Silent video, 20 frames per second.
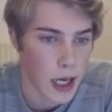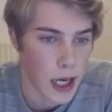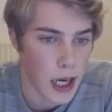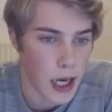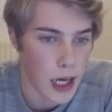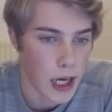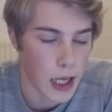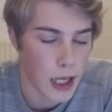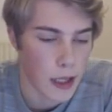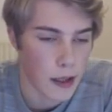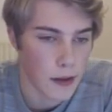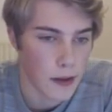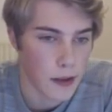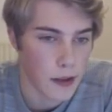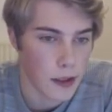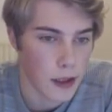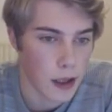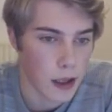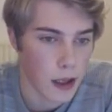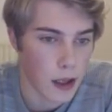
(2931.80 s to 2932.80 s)

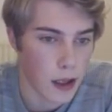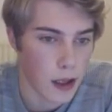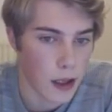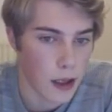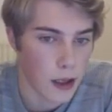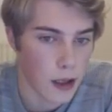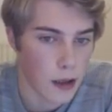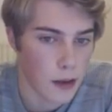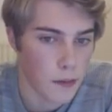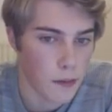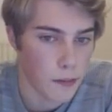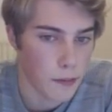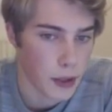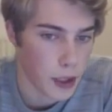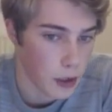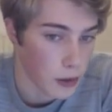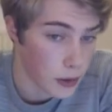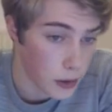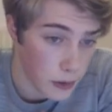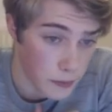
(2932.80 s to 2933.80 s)
and um,
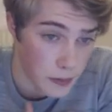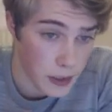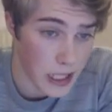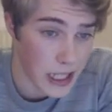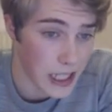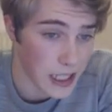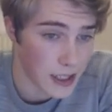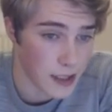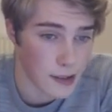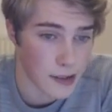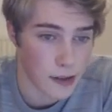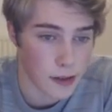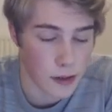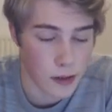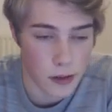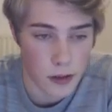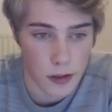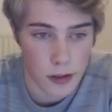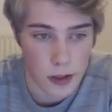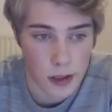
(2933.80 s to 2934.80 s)
because of that,
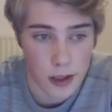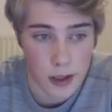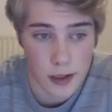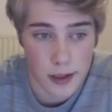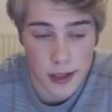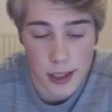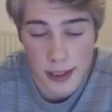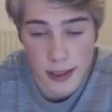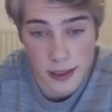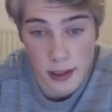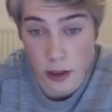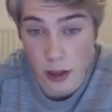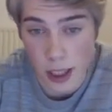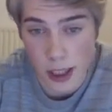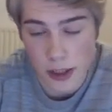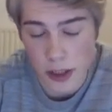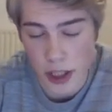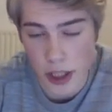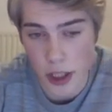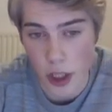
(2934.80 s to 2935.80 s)
uh, that's uh,
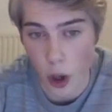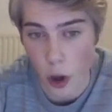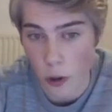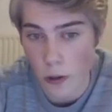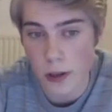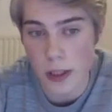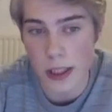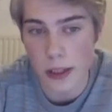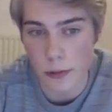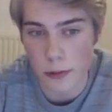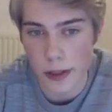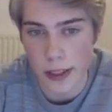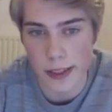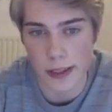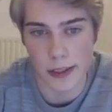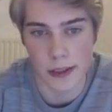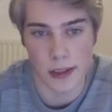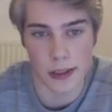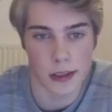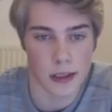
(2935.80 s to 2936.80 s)
actually the only
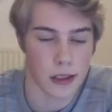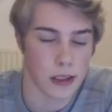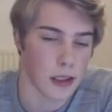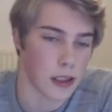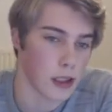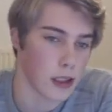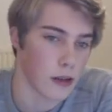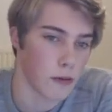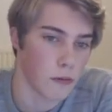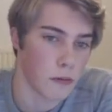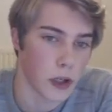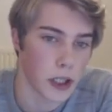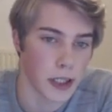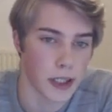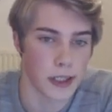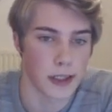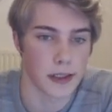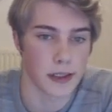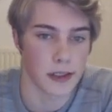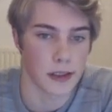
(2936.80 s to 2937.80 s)
reason why
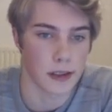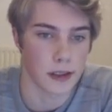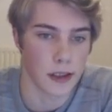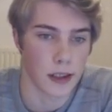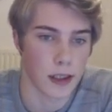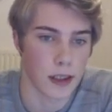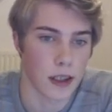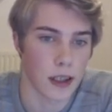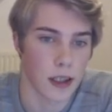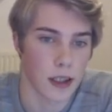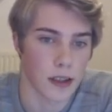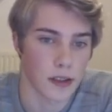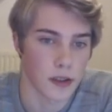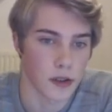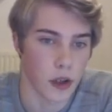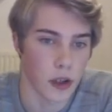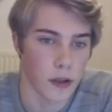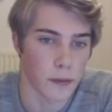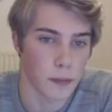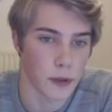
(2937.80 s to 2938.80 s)
this uh,
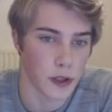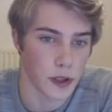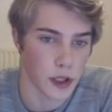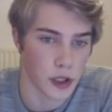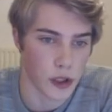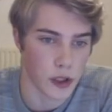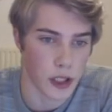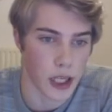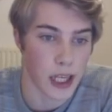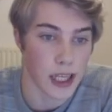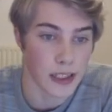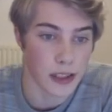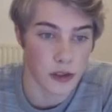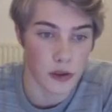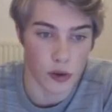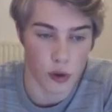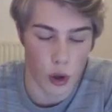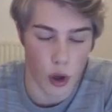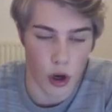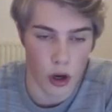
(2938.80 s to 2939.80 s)
starting position is a
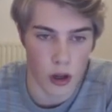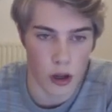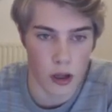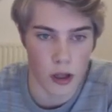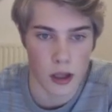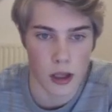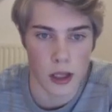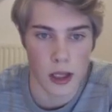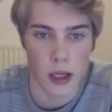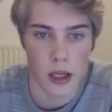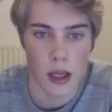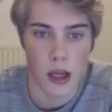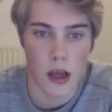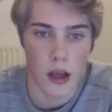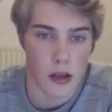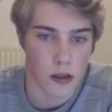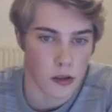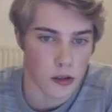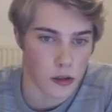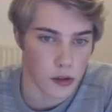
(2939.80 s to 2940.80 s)
draw,
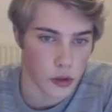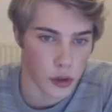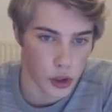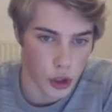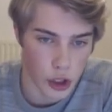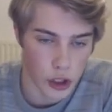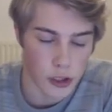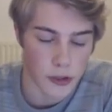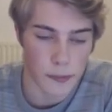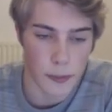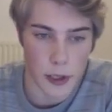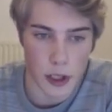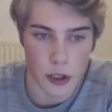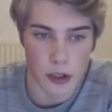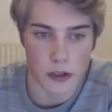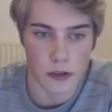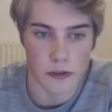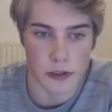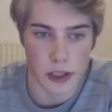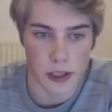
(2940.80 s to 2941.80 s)
just
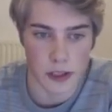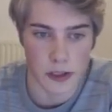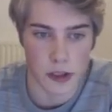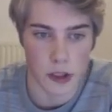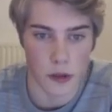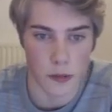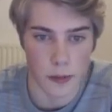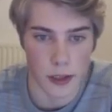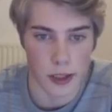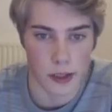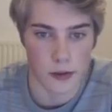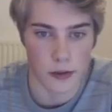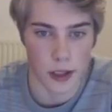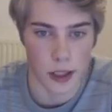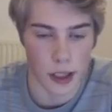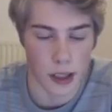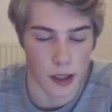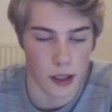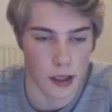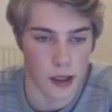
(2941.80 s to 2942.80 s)
because of this stalemate
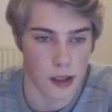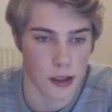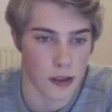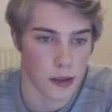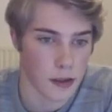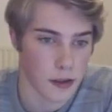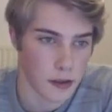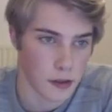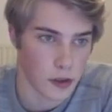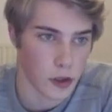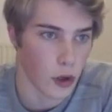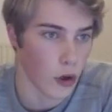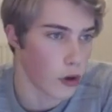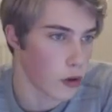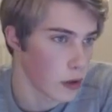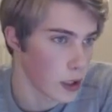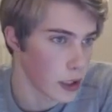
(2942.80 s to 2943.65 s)
trick. So